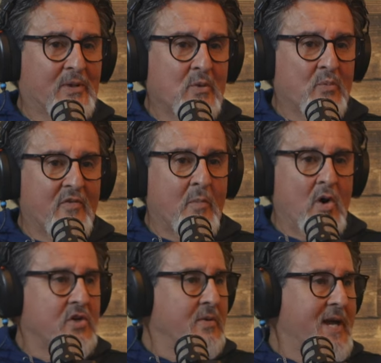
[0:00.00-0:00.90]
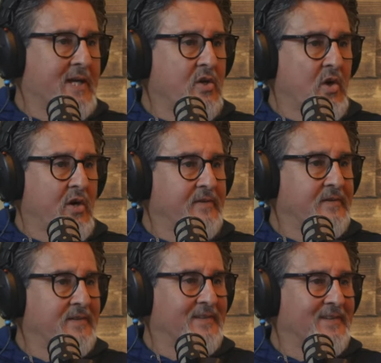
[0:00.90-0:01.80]
ever played wiffle ball in your backyard?
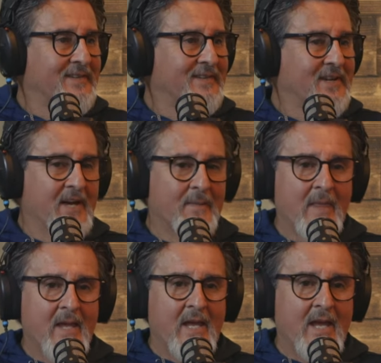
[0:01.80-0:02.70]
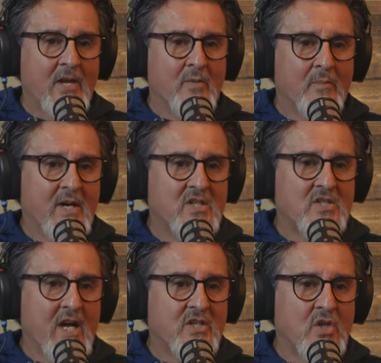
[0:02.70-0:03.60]
Oh, yeah. Okay. And your
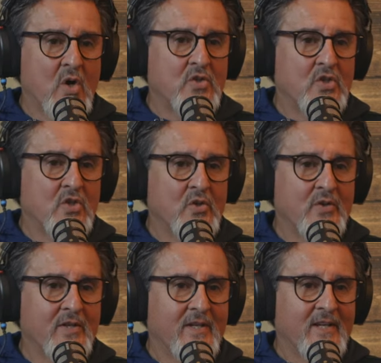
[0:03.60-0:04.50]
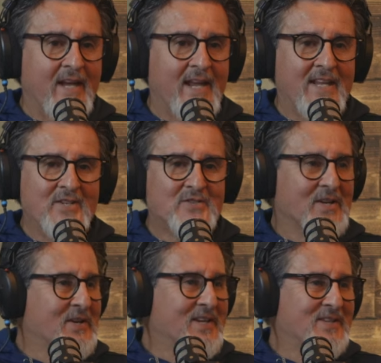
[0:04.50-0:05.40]
buddy's got you 0 2 and he's
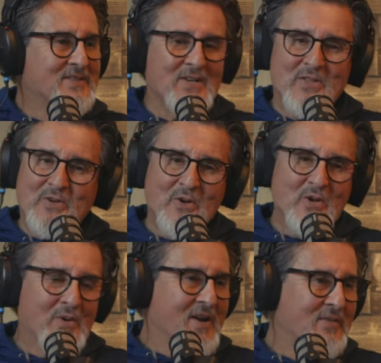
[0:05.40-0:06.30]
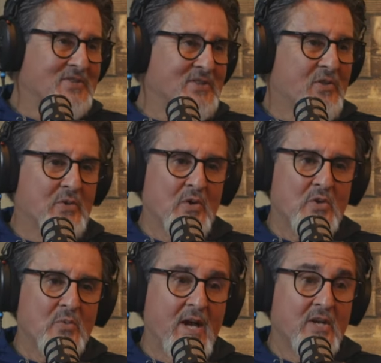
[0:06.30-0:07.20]
gonna he's gonna throw you whatever he's gonna throw
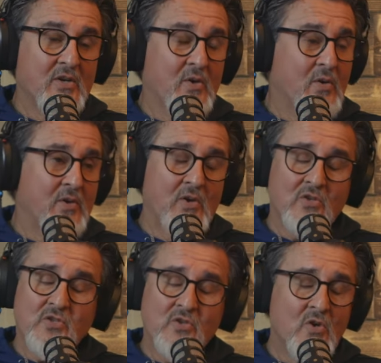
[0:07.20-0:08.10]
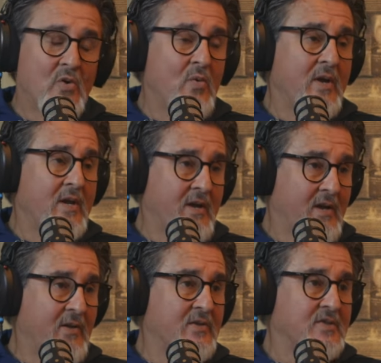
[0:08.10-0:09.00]
you right and you're going there's no way in
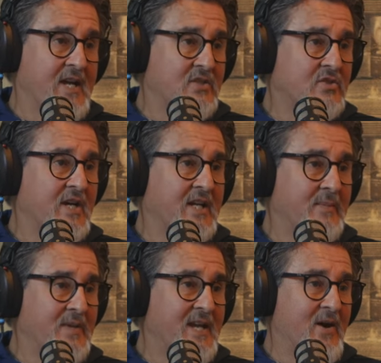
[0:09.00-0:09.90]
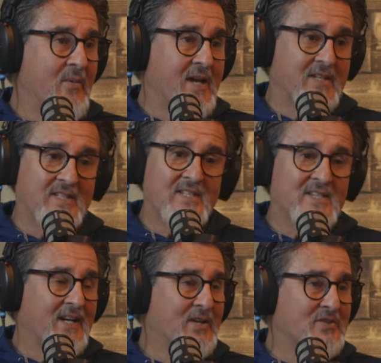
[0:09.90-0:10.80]
hell this guy's striking me out right because he's
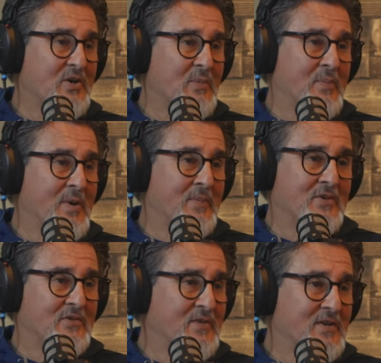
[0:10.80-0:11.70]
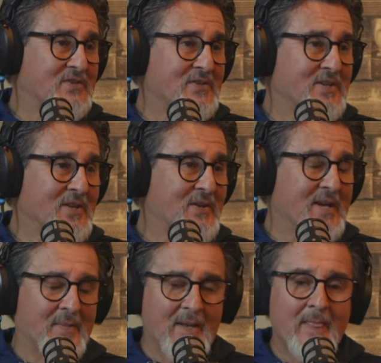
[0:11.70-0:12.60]
not gonna start pumping his fist and
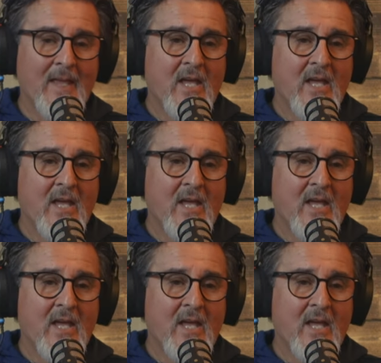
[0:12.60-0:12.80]
yelling at me